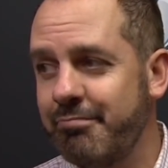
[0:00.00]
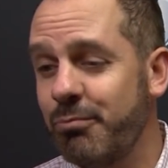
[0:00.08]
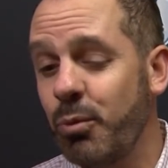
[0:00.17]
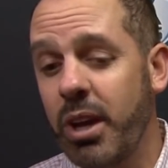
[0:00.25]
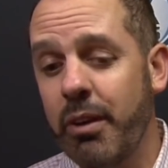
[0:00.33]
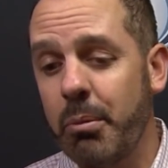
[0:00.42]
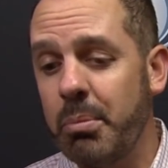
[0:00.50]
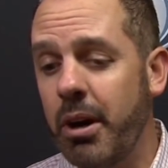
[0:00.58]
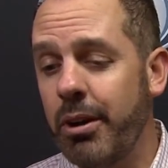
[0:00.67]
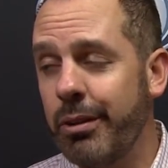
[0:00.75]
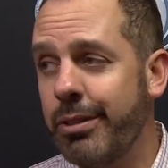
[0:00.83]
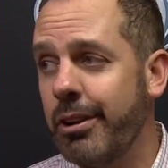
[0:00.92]
We gave up
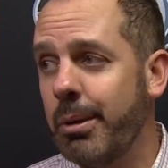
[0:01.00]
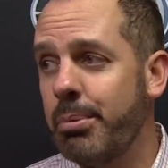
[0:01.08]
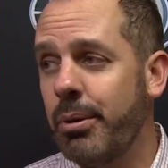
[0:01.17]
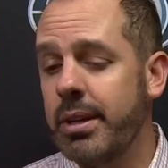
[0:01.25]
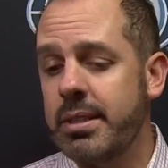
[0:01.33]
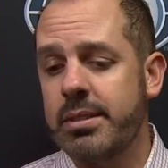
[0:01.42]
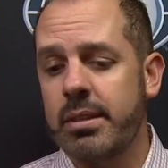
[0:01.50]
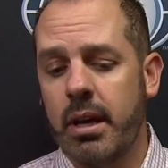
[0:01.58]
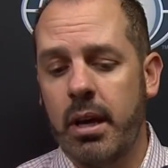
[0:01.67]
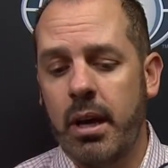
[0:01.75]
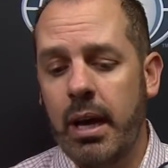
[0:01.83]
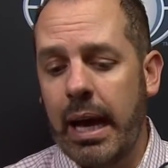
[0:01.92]
130 points.
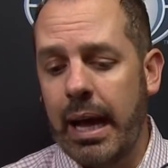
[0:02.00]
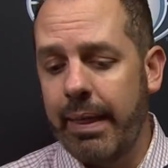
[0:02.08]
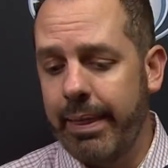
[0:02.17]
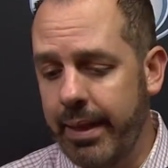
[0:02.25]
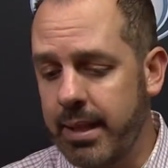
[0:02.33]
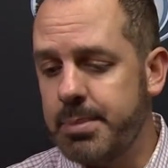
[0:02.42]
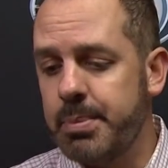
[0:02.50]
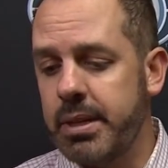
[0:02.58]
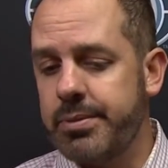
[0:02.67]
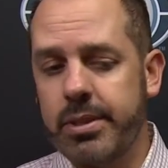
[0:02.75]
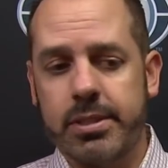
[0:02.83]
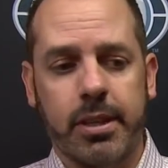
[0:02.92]
That speaks
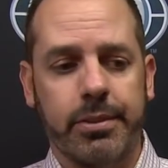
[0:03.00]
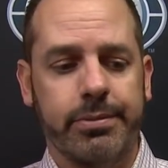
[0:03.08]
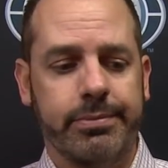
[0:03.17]
for itself.